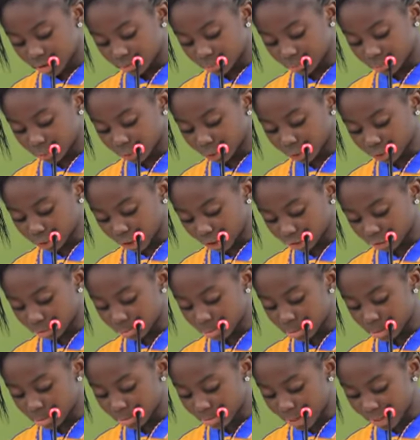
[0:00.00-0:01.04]
built on the
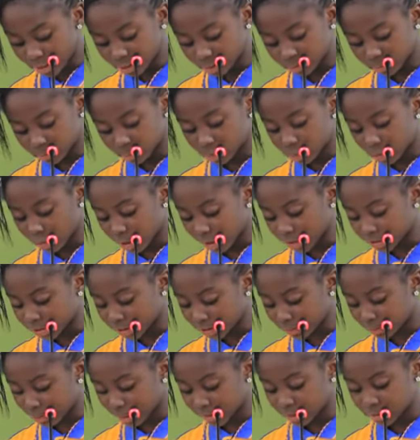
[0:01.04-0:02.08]
momentum
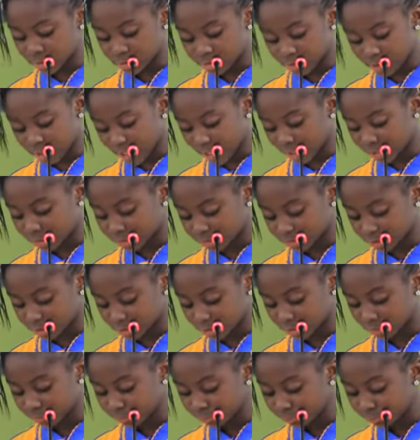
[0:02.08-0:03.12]
created by the DAC